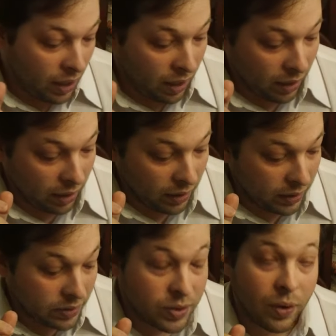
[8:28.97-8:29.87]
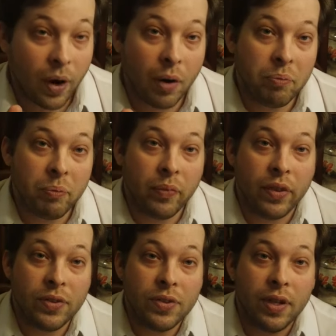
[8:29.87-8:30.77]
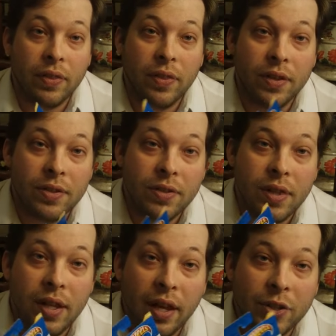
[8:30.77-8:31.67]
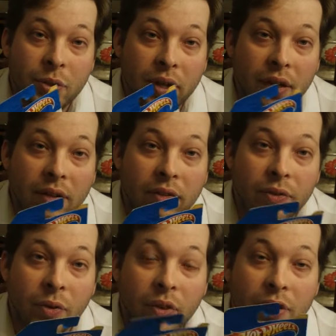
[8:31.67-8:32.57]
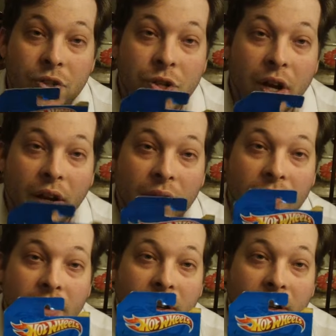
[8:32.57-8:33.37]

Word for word: uh, so I'm this is it this is the entry for this channel